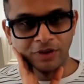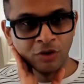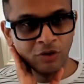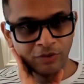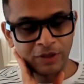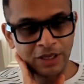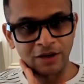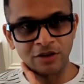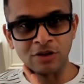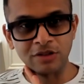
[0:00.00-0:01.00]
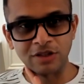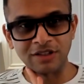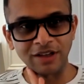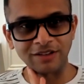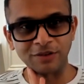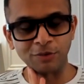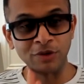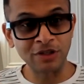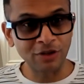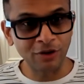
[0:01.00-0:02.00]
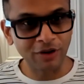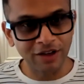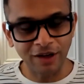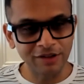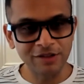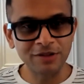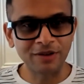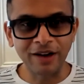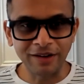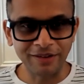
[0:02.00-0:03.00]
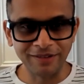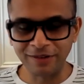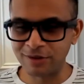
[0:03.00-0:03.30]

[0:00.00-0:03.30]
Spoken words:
with that initial success, we just thought, yeah, this is great,